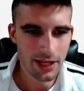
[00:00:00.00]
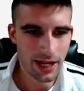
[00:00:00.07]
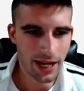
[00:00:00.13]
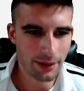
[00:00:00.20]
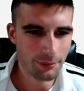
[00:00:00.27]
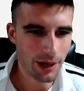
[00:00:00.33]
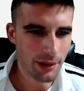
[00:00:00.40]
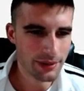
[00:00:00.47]

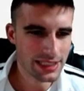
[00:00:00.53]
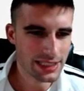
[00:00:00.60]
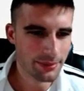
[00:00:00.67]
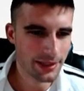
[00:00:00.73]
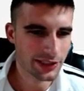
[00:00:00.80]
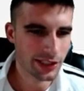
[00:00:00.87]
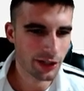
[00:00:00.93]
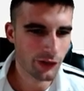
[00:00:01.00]
I'd probably see
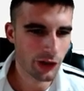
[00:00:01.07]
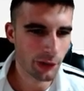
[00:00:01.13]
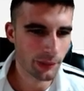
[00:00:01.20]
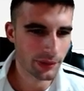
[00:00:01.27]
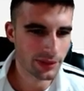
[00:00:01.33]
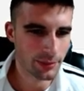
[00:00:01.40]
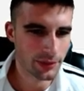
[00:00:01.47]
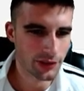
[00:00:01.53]
myself
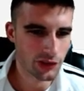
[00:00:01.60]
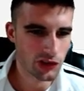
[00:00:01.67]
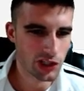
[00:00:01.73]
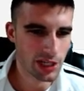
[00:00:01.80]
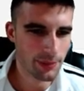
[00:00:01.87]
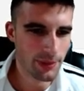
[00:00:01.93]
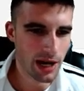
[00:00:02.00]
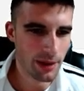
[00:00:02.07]
going with some of these
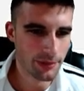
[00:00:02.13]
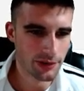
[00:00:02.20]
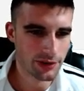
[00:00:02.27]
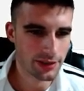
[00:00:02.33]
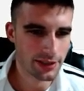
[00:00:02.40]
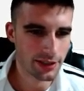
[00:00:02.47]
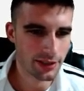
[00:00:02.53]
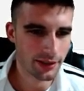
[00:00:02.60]
cheap
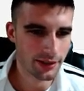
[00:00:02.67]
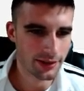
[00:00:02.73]
options here,